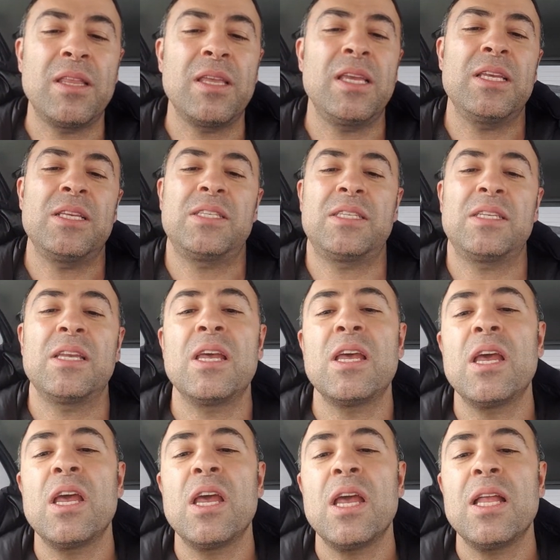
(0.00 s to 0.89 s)
He's
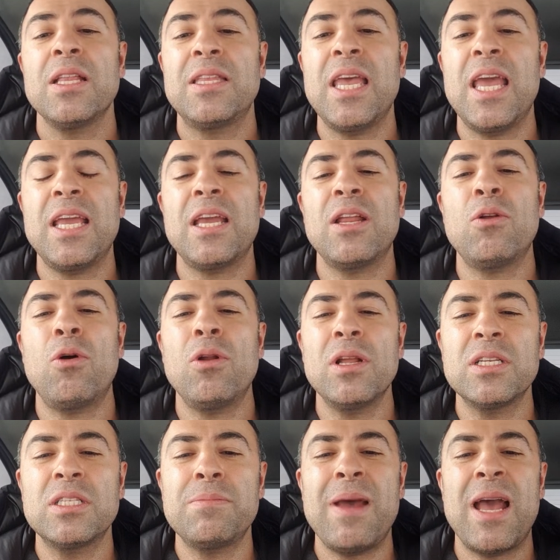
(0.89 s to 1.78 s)
taken all
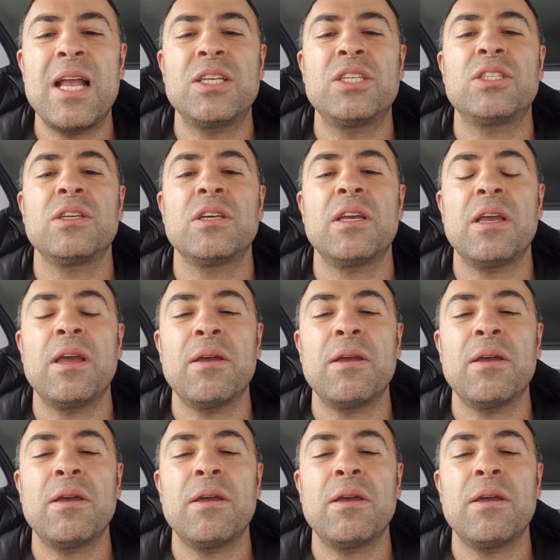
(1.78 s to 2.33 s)
his match